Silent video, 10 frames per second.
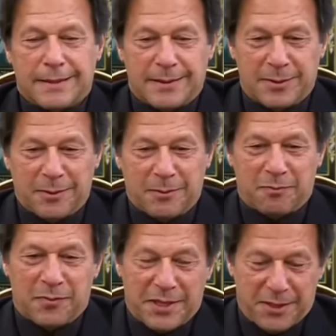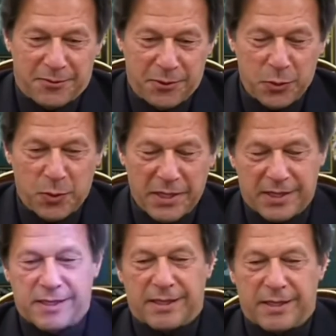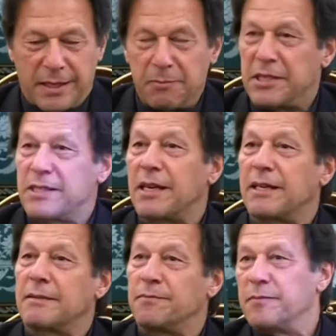So, a few questions. Let me start.